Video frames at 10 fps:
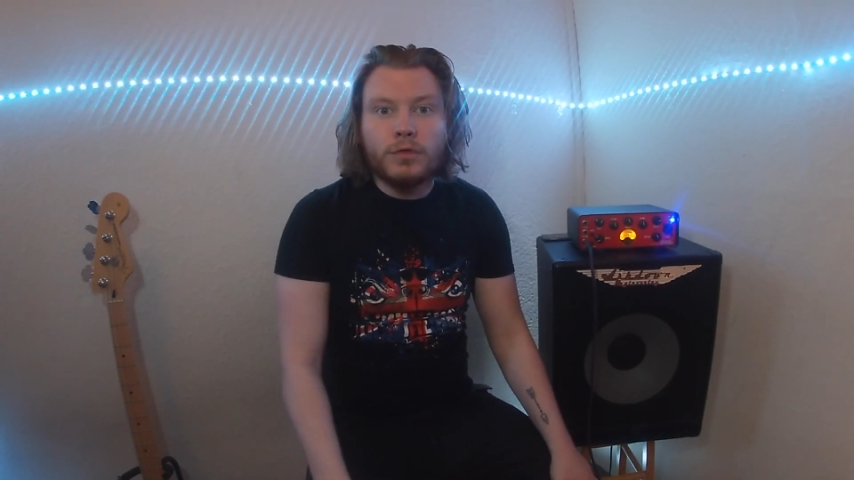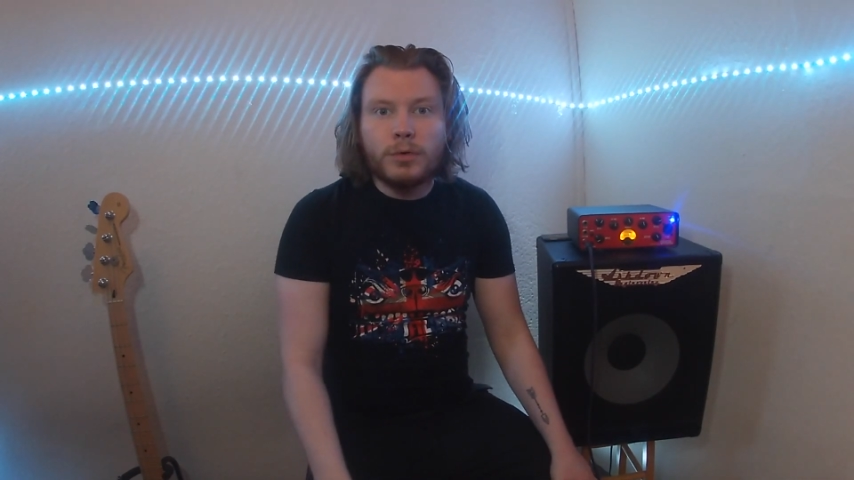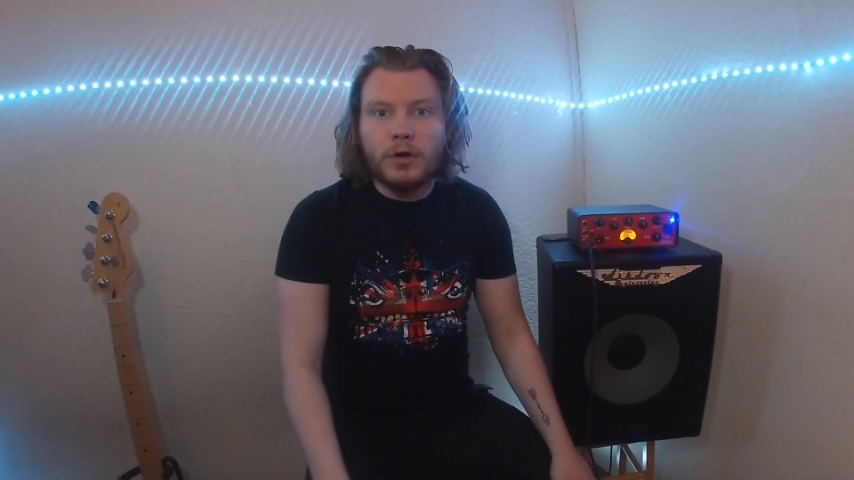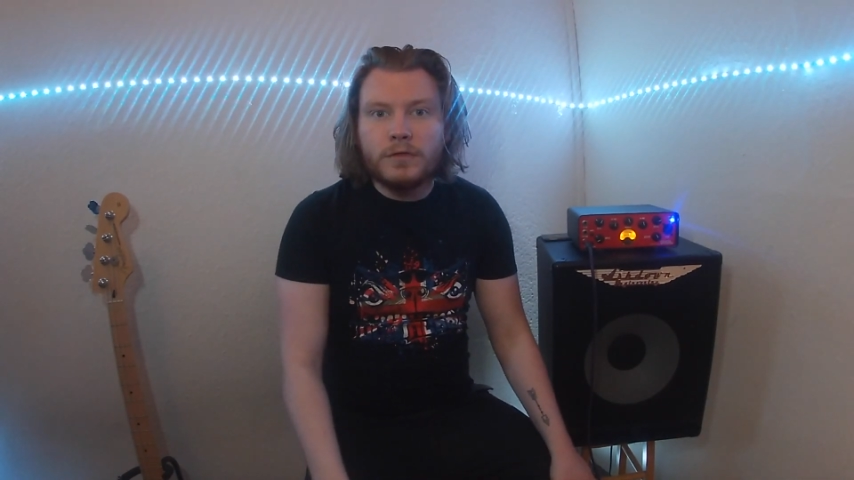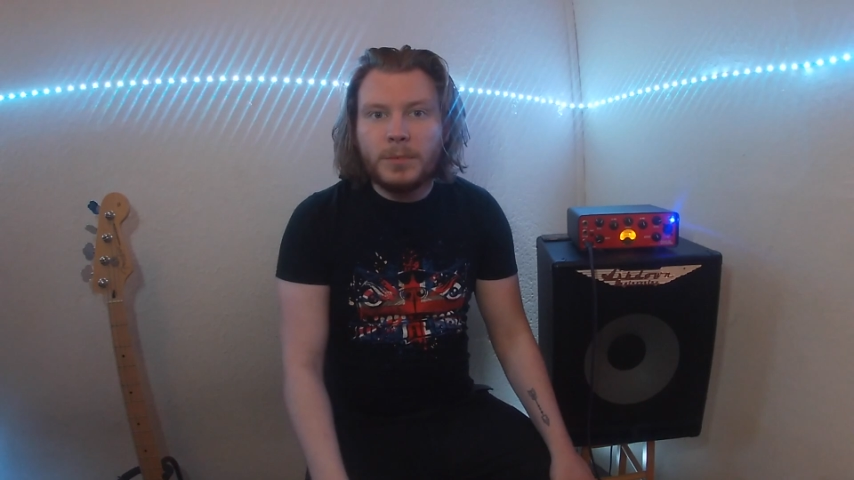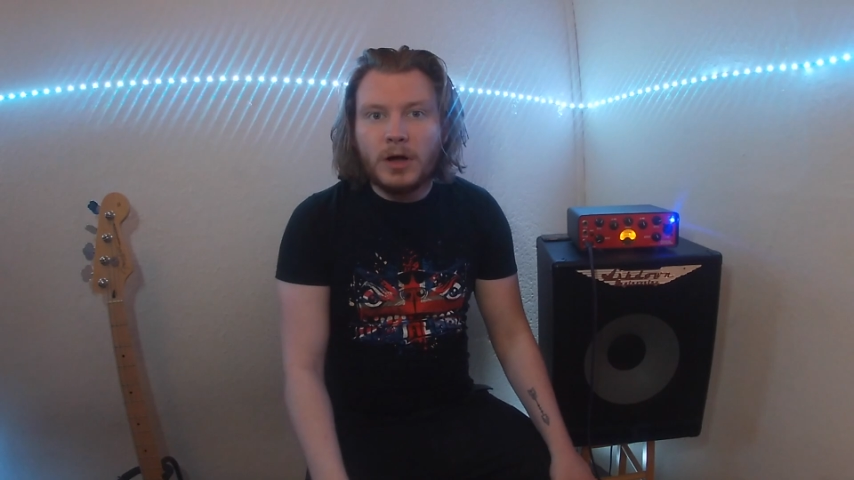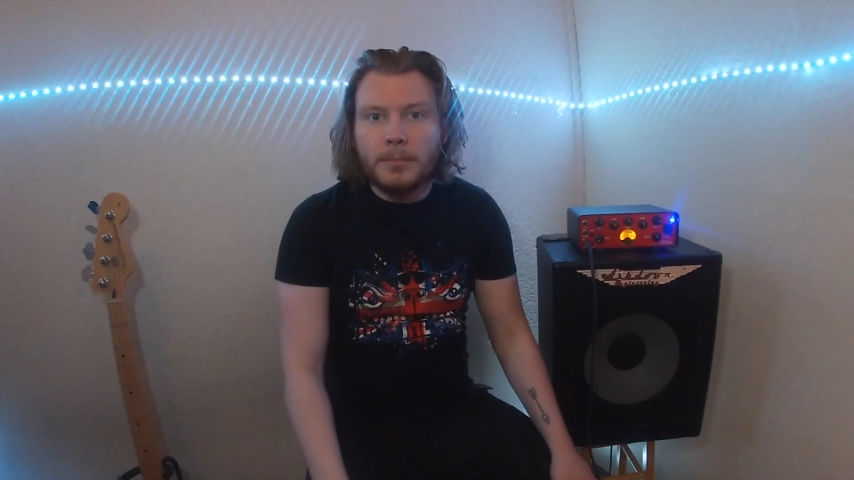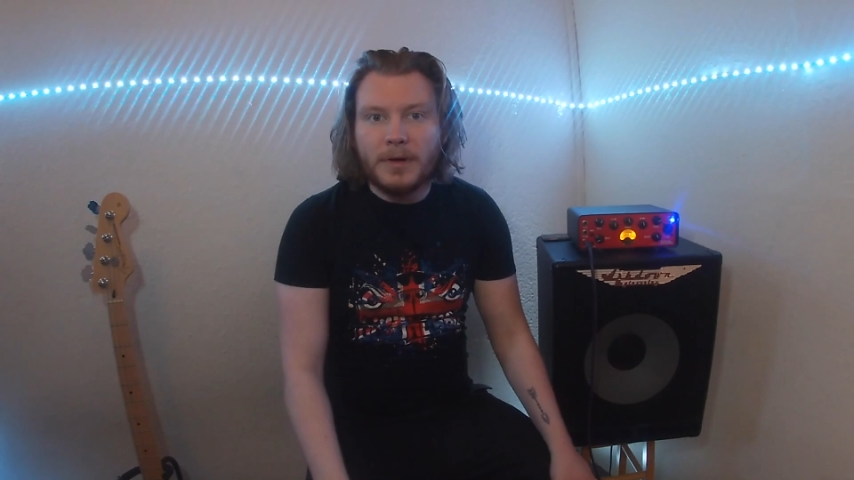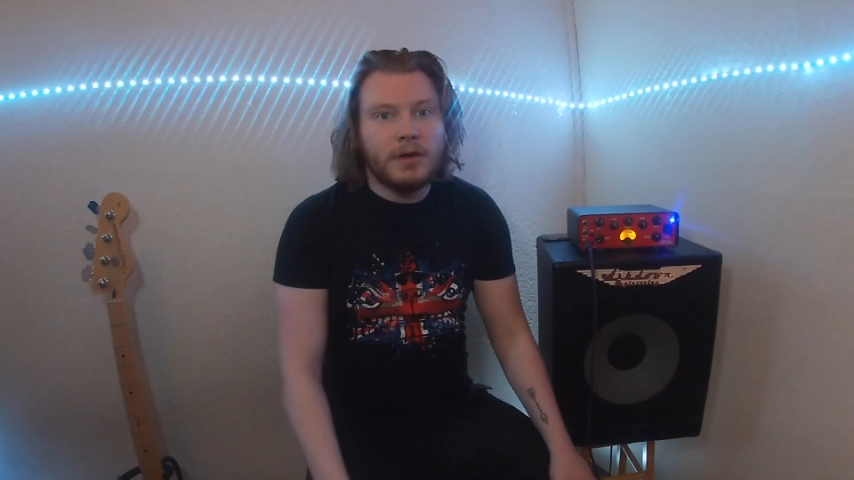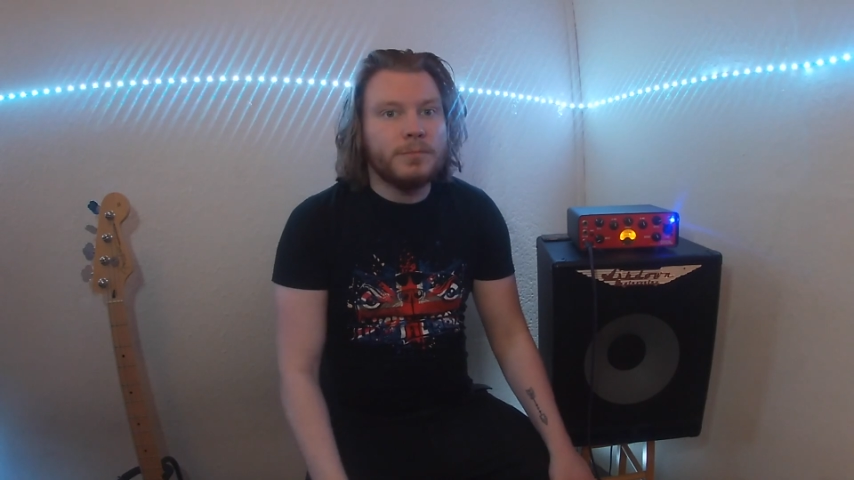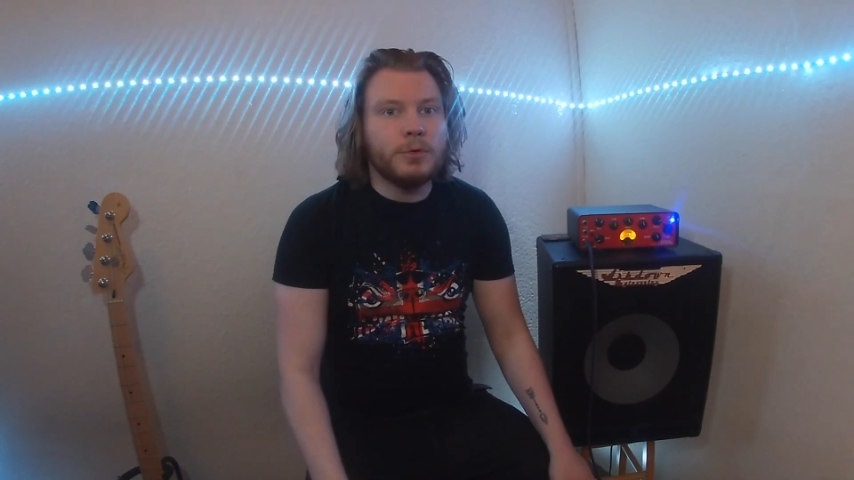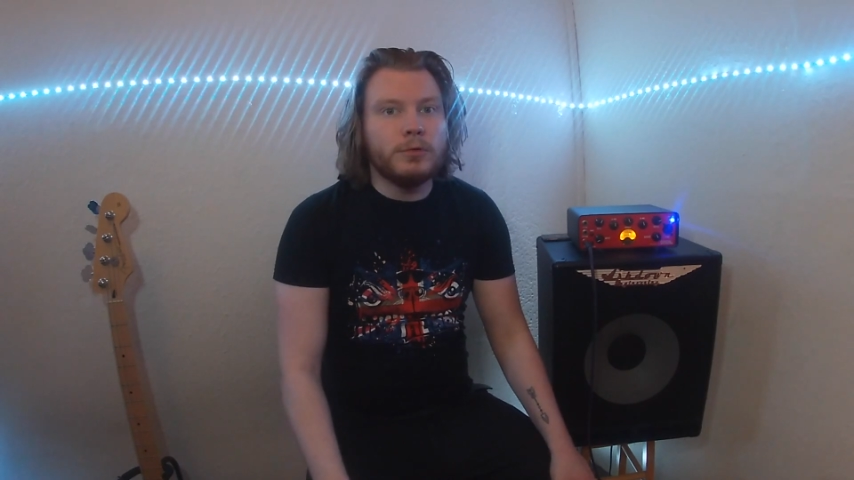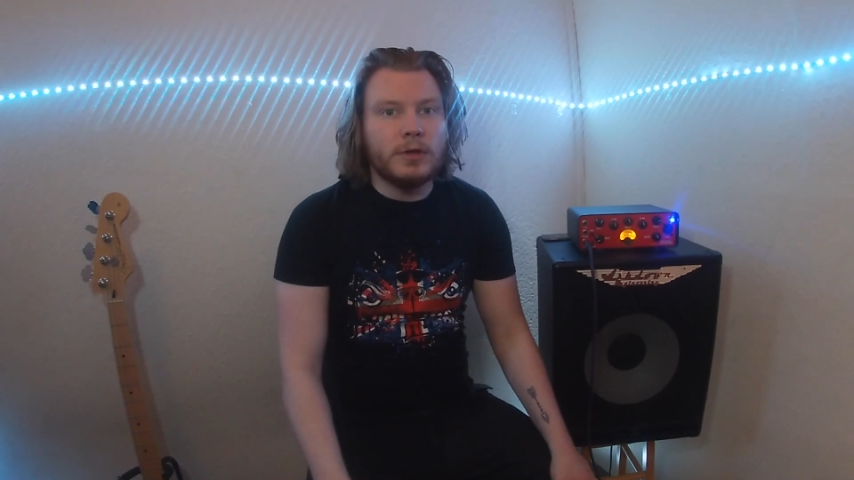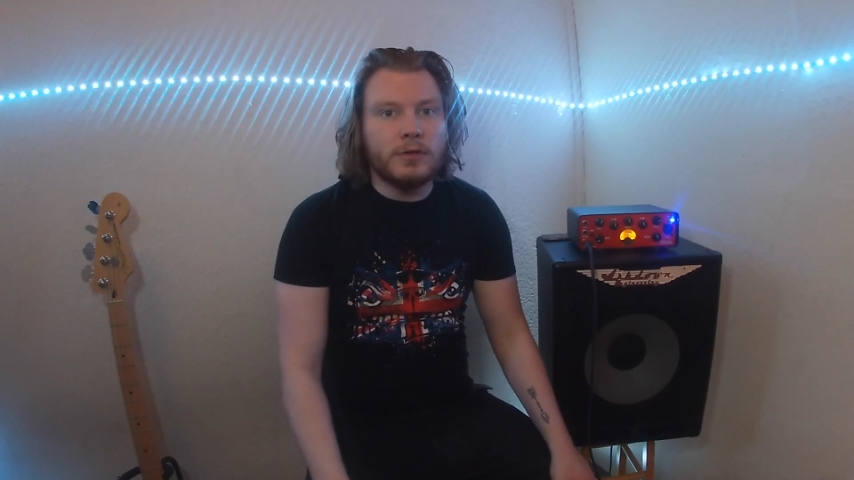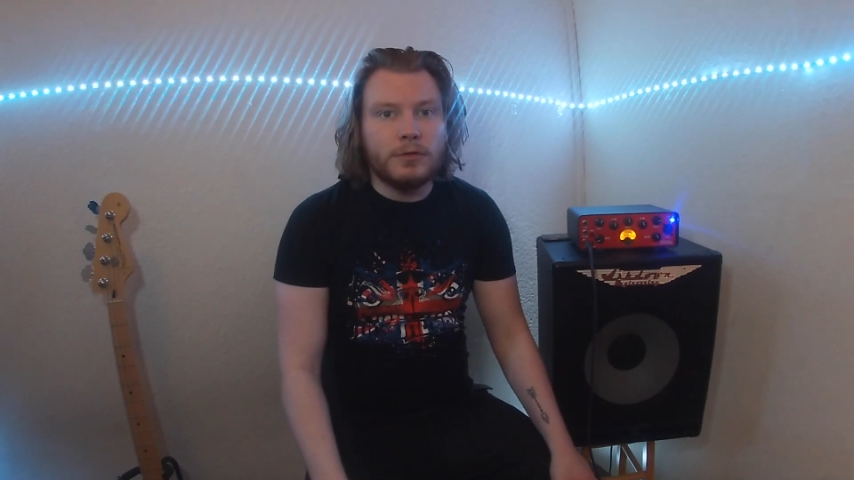12-bar bass
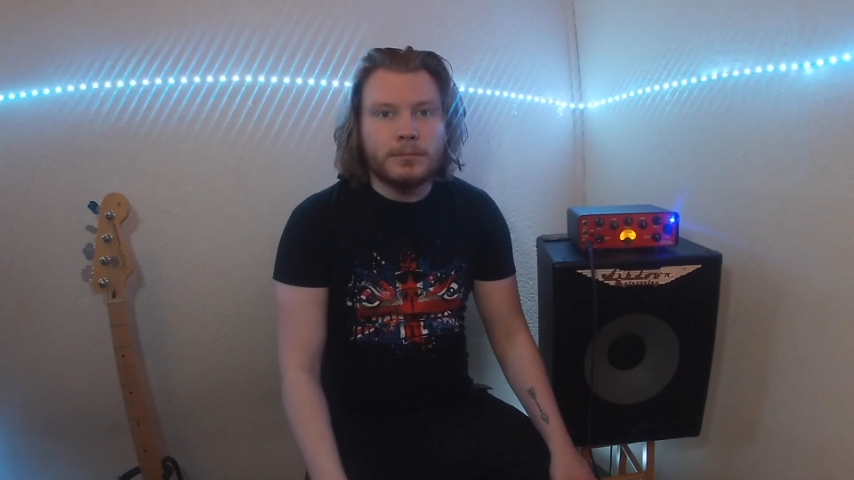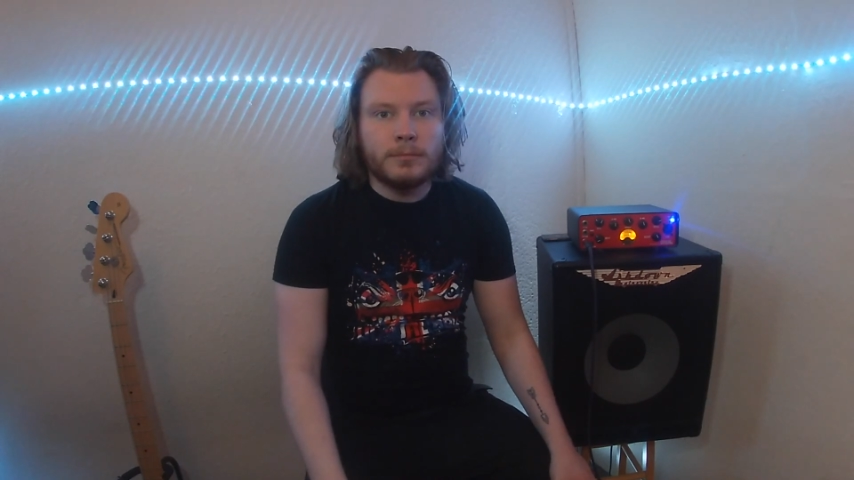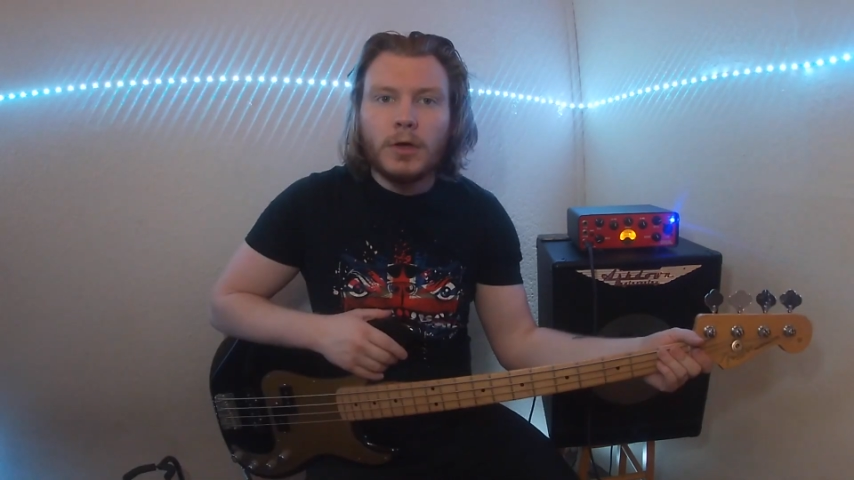boogies.